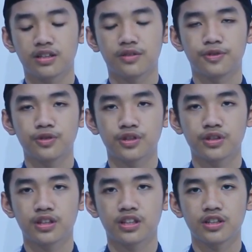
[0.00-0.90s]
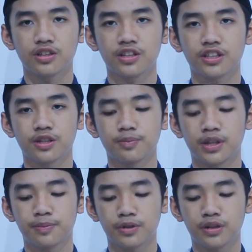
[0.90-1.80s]
future the Indonesian
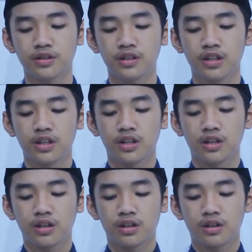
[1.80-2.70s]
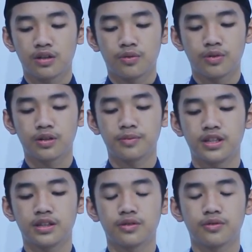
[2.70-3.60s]
people will
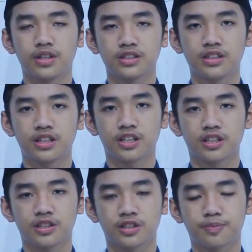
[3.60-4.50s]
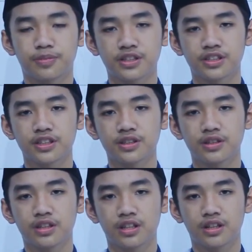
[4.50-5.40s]
be wiser in
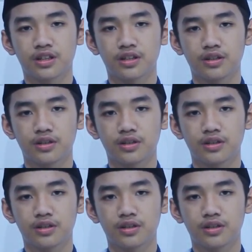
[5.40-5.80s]
expressing their